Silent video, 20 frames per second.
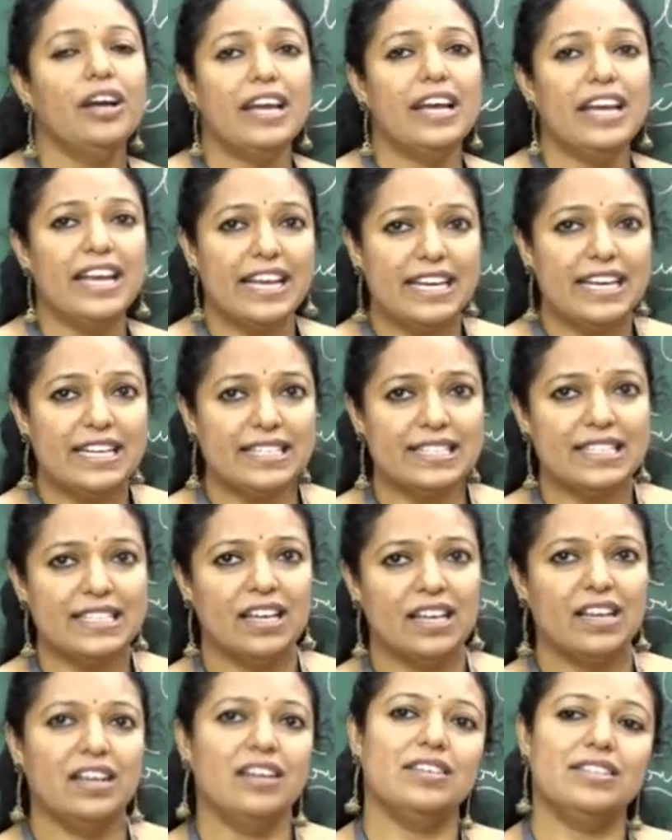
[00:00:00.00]
is
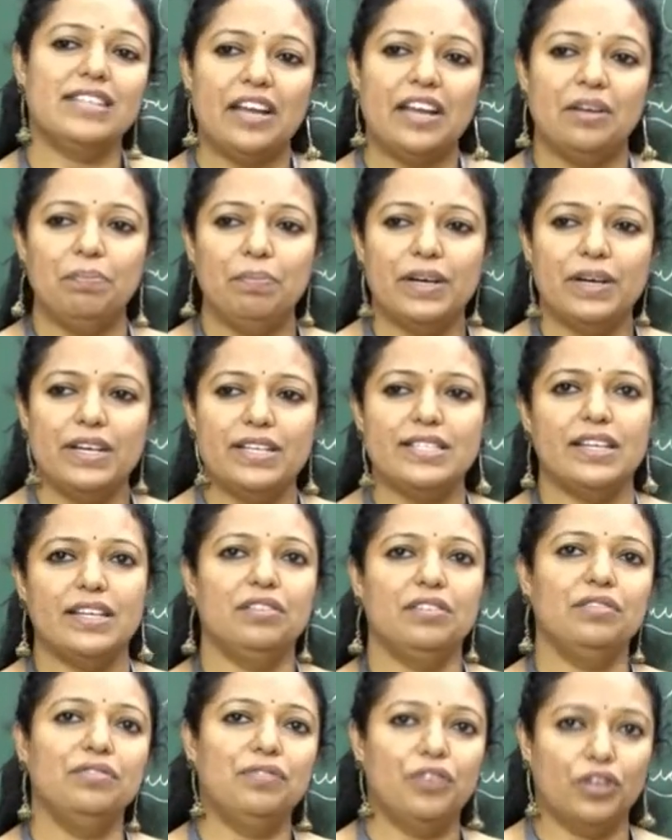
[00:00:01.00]

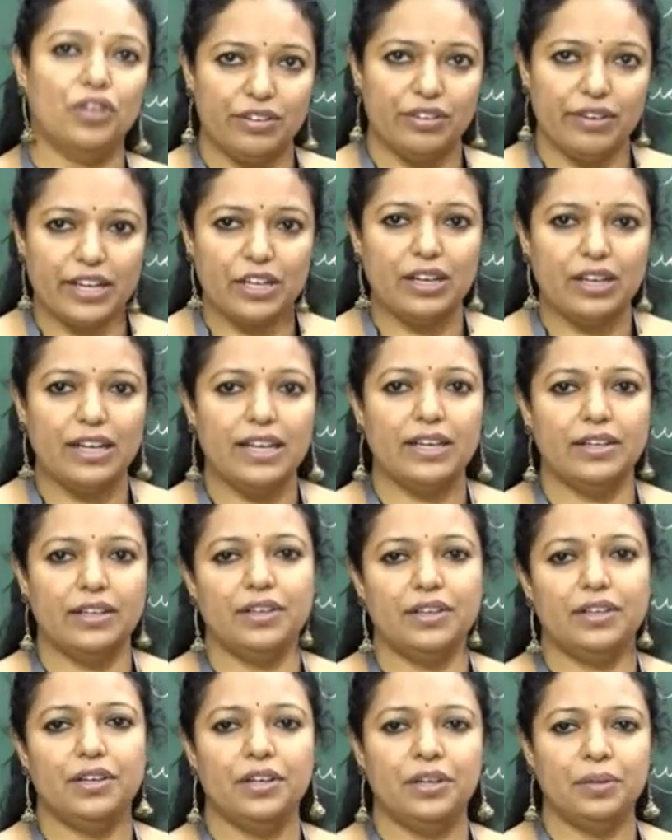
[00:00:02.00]
10% for the
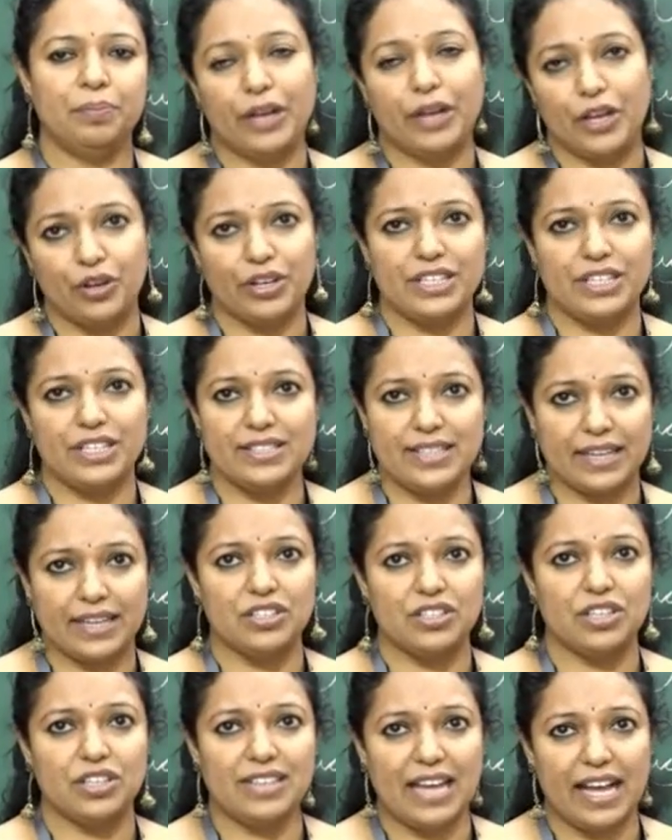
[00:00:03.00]
regular priority
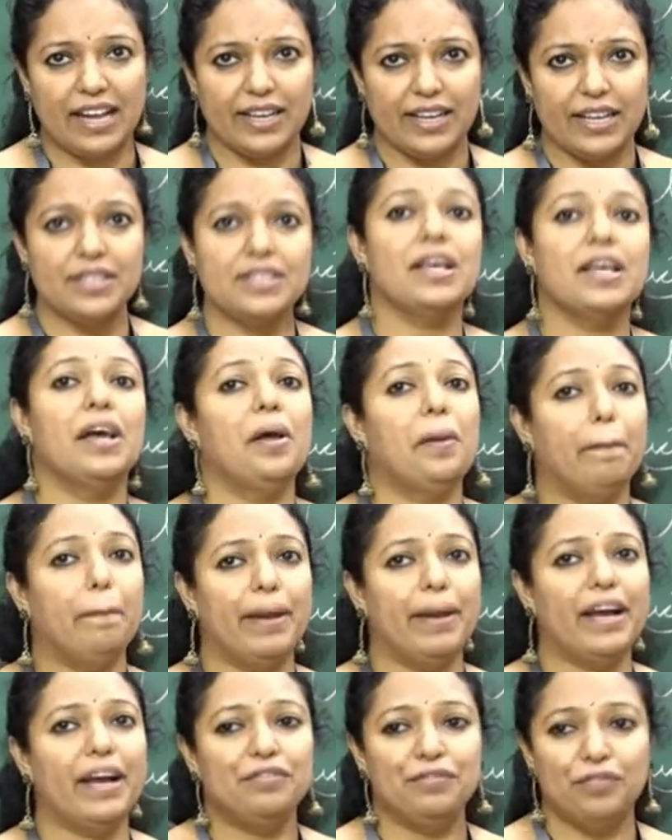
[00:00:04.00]
sector targets,
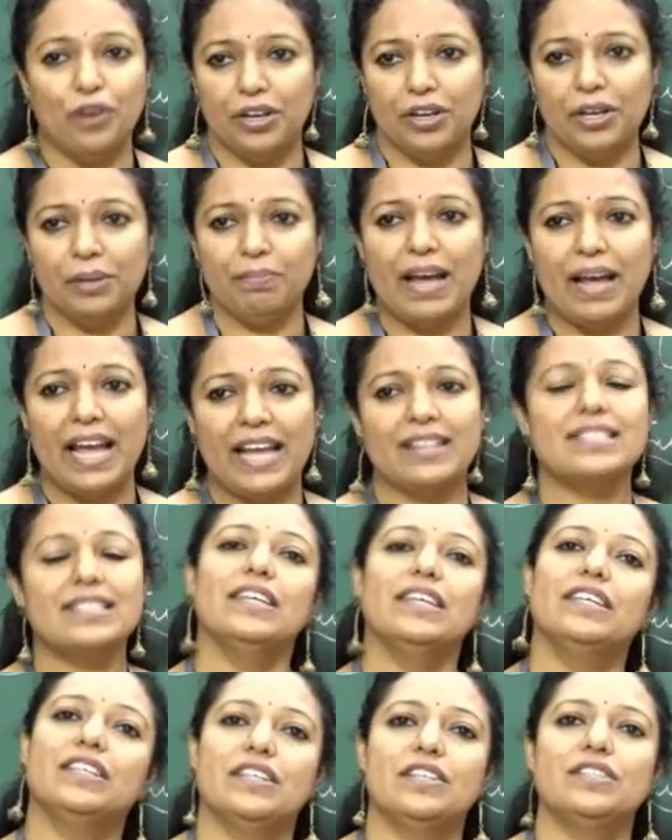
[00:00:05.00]
but foreign banks
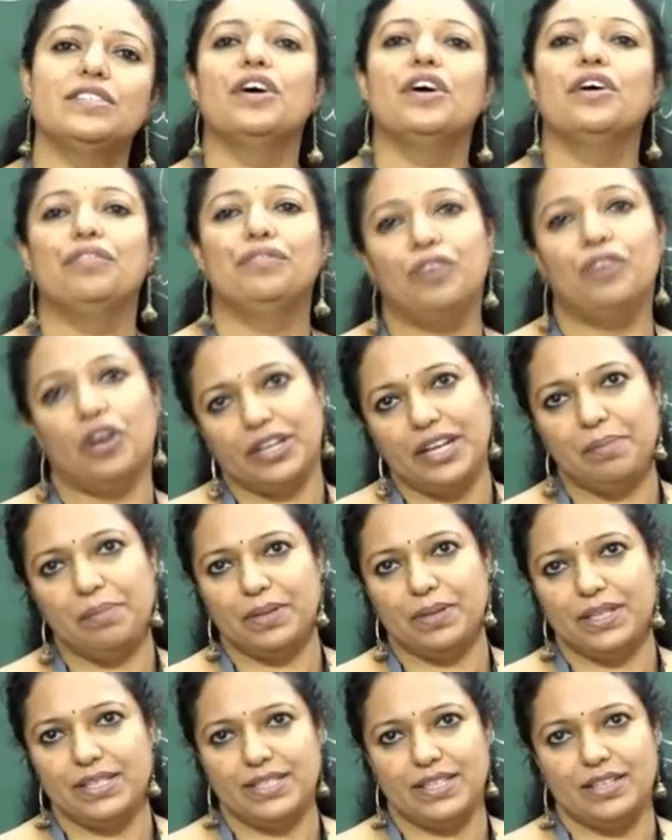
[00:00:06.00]
it is
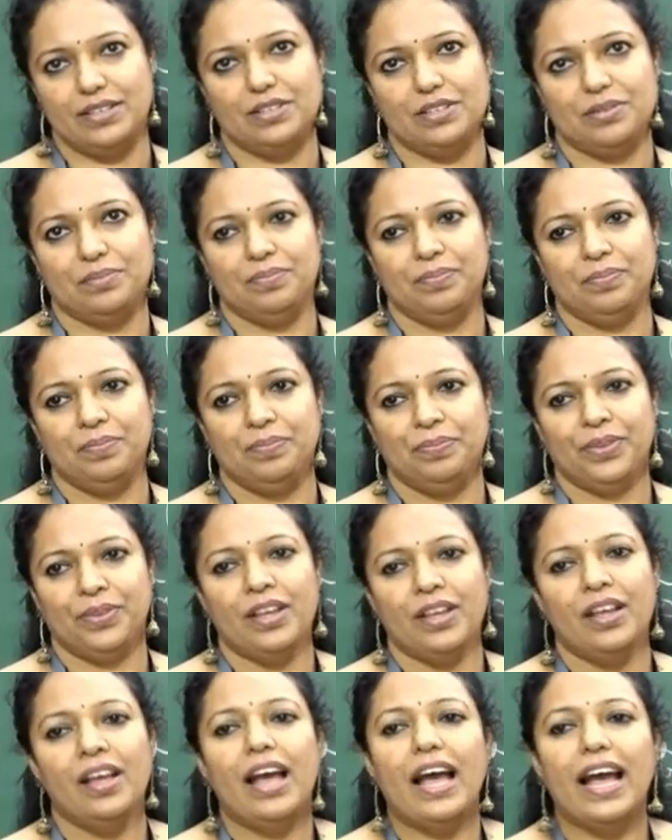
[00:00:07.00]
40%.
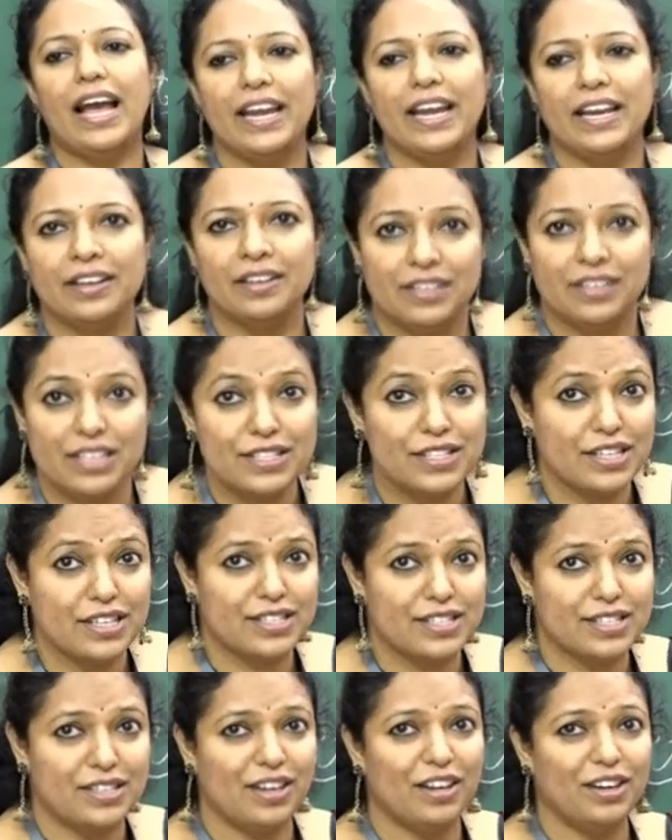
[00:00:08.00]
And this
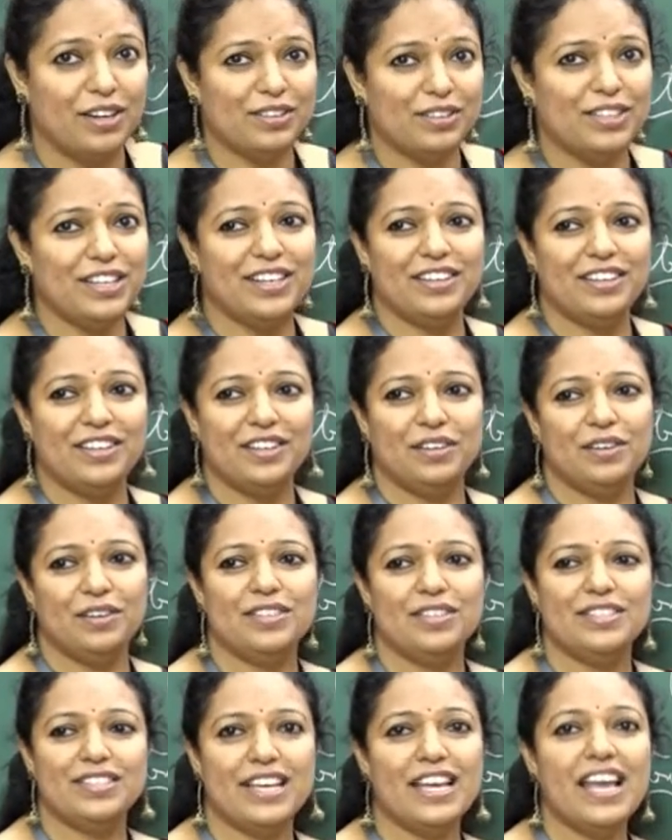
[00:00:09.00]
is the
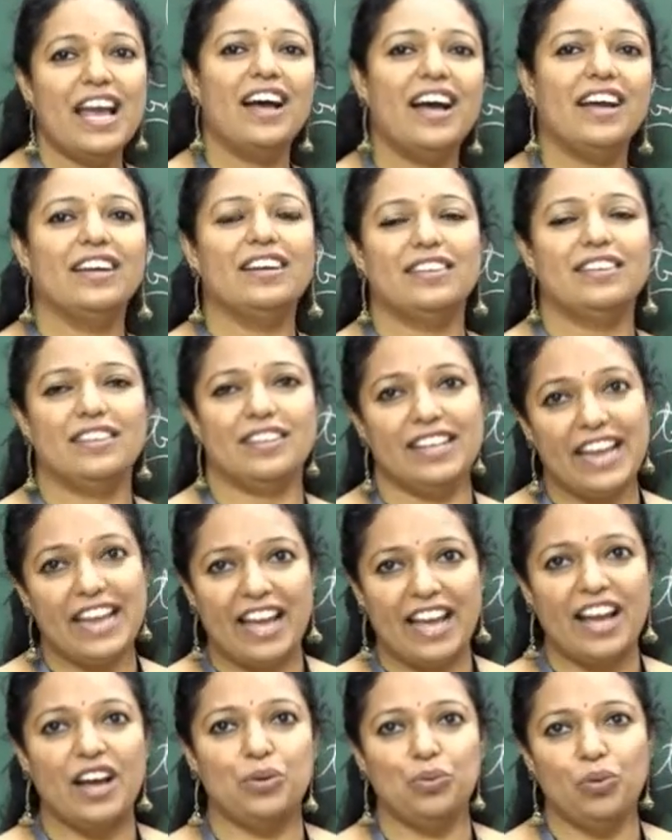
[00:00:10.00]

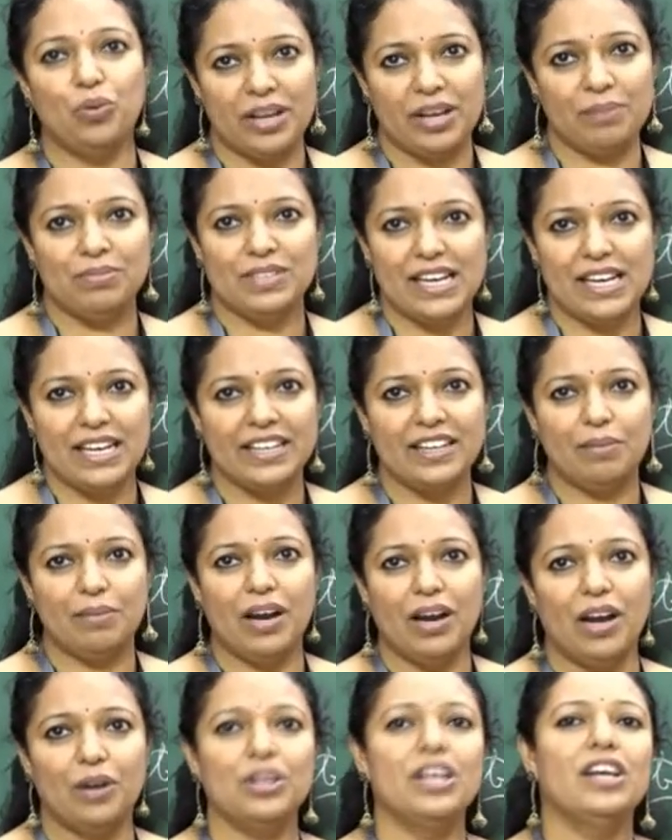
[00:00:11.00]
CRAR what I am telling
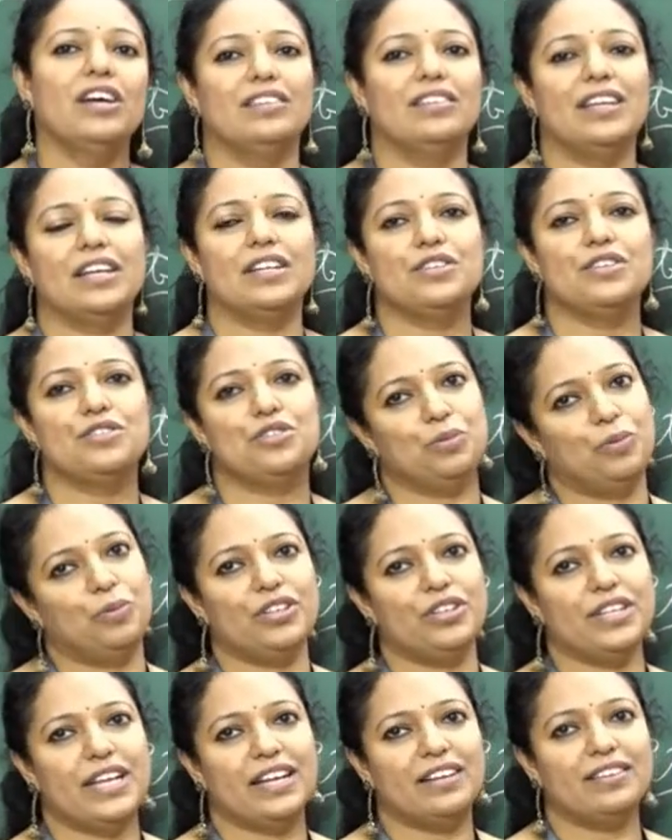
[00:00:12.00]
about, that is to
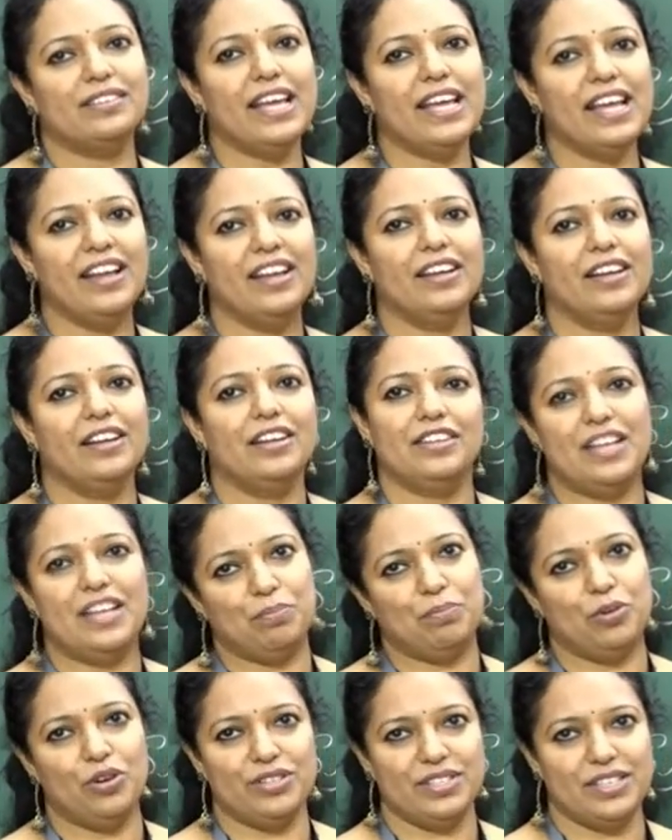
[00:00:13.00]
protect the
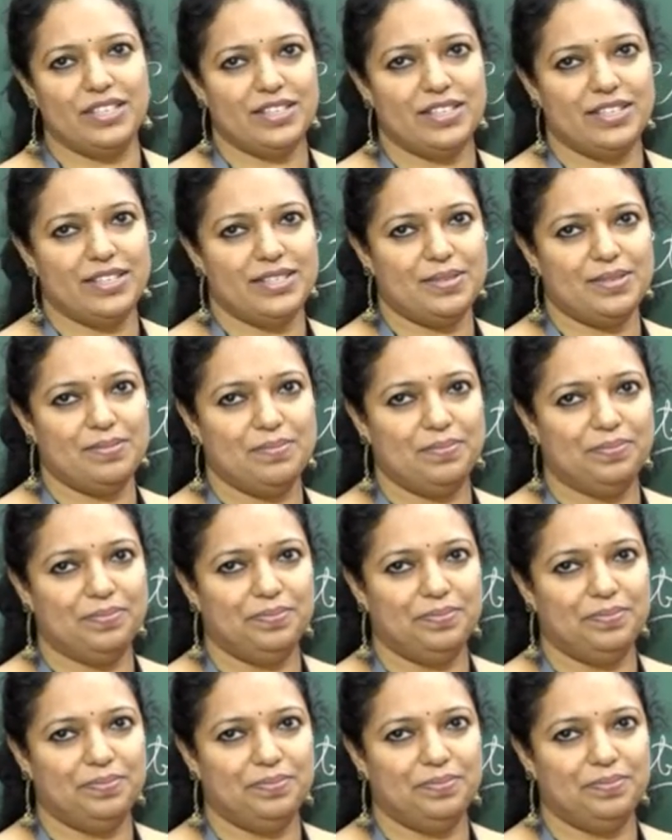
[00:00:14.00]
depositors.